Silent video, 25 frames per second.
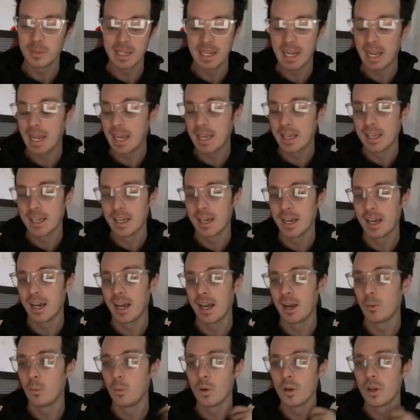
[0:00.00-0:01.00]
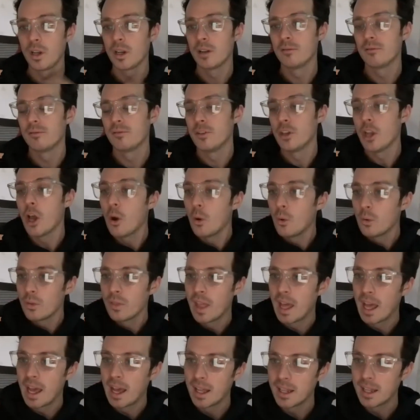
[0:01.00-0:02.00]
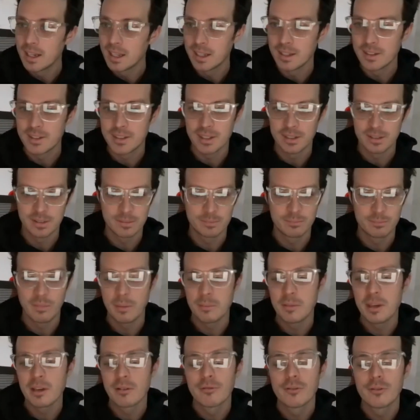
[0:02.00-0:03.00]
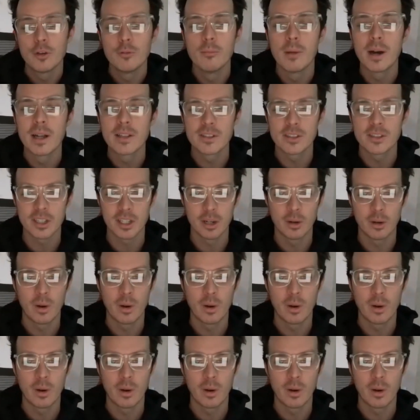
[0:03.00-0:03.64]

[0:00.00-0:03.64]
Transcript: And I wouldn't have known that until maybe a few months ago.